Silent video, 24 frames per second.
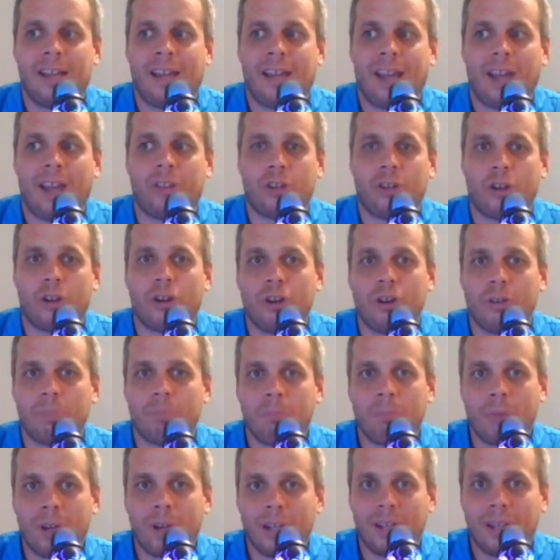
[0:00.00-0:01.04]
at the current
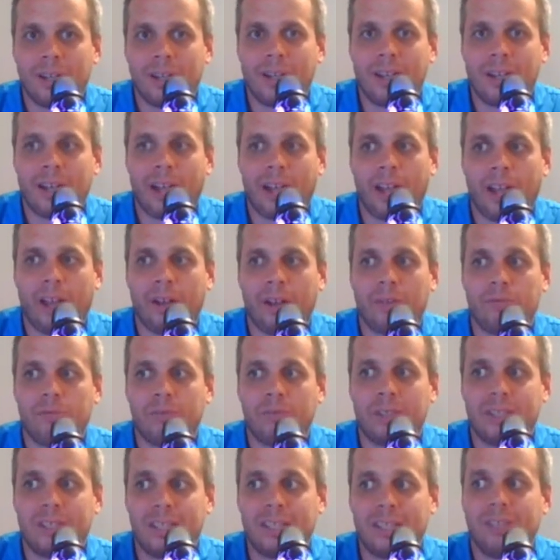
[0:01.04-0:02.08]
bid and
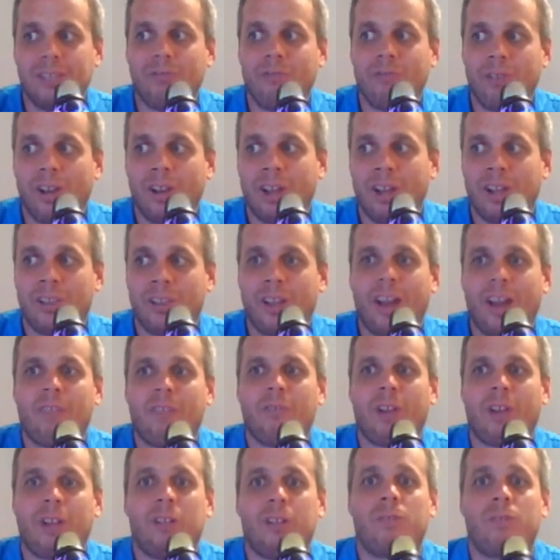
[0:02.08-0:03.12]
receive that
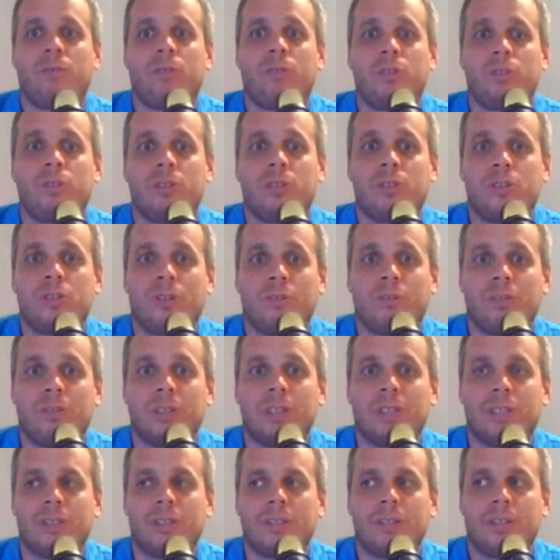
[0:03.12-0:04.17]
value of goods and
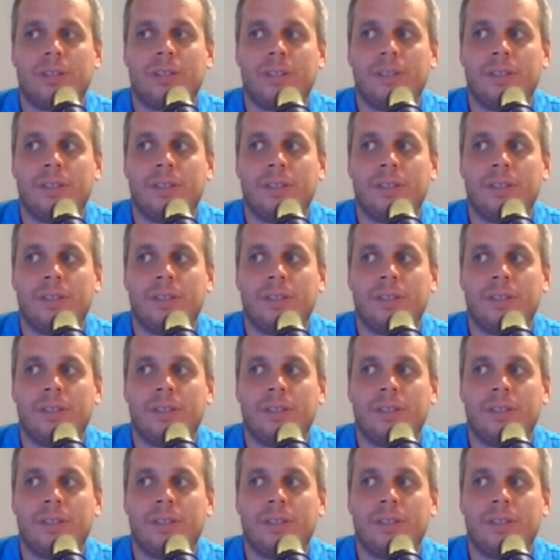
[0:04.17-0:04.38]
services.